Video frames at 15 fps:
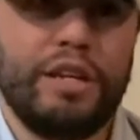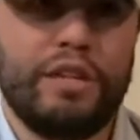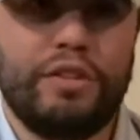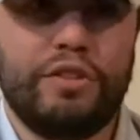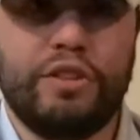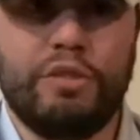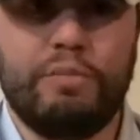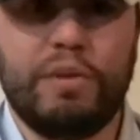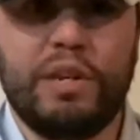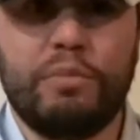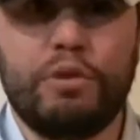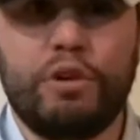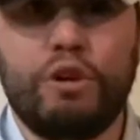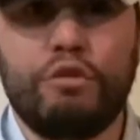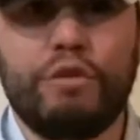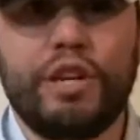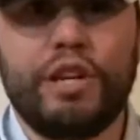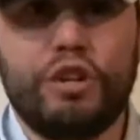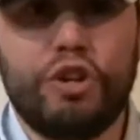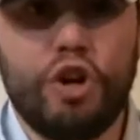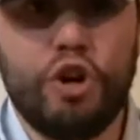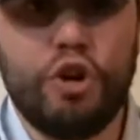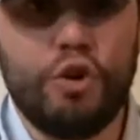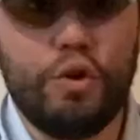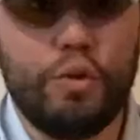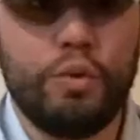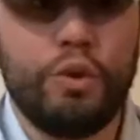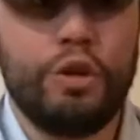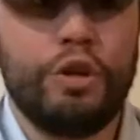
Some people already know,